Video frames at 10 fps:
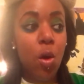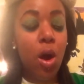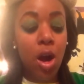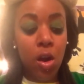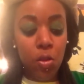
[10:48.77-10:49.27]

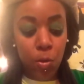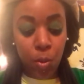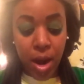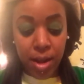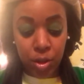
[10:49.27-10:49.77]

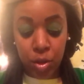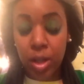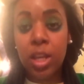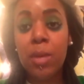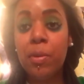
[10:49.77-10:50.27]
Otherwise you're going
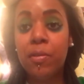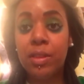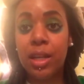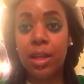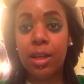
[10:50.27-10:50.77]
to keep
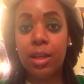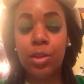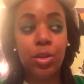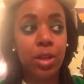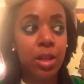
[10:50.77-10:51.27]
overthinking. You're
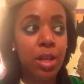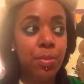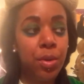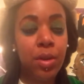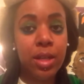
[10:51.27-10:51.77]
going to keep
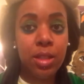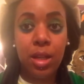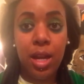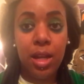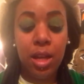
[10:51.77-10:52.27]

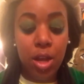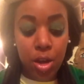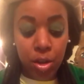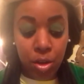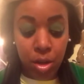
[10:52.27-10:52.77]
procrastinating.
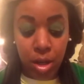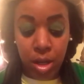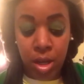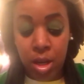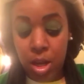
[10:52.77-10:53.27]
You're going to
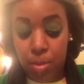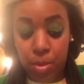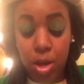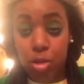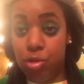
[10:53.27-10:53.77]
keep
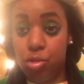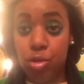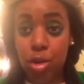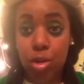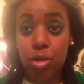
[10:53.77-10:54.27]

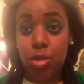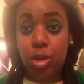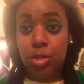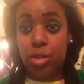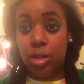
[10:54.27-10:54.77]
second
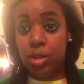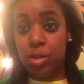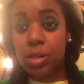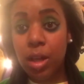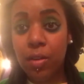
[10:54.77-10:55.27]
guessing
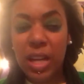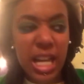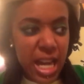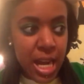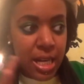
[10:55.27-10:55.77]
yourself.
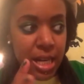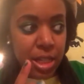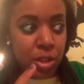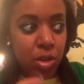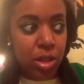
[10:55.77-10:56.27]
And then
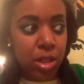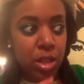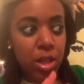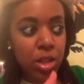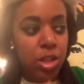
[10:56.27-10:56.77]

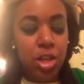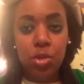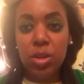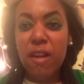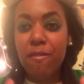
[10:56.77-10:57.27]
then you'll
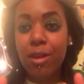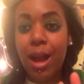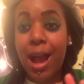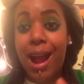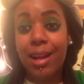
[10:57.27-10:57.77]
never
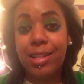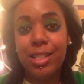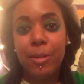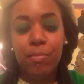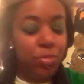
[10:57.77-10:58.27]
act.
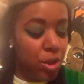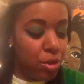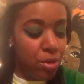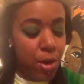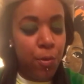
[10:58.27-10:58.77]
Then
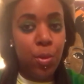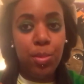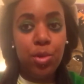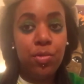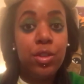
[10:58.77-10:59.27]
you'll never
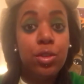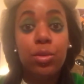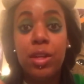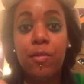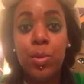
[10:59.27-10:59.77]
move. Then you'll
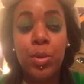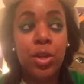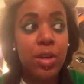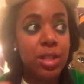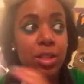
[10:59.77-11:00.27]
never
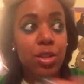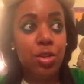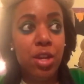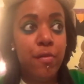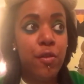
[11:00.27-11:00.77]
progress. Then
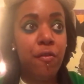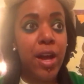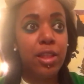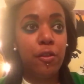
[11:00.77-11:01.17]
you'll never find the